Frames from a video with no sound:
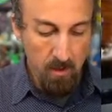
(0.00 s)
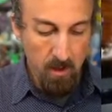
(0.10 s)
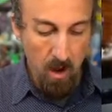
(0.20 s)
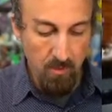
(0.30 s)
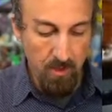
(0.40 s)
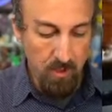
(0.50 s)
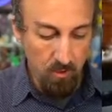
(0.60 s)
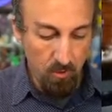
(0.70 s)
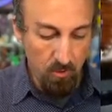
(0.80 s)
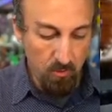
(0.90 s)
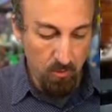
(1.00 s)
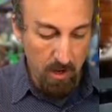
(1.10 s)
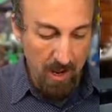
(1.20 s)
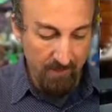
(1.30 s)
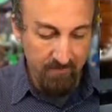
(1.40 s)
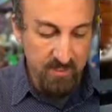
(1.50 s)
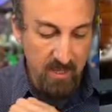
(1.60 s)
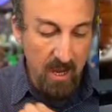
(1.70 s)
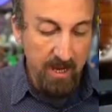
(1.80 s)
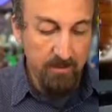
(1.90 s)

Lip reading: and then you have side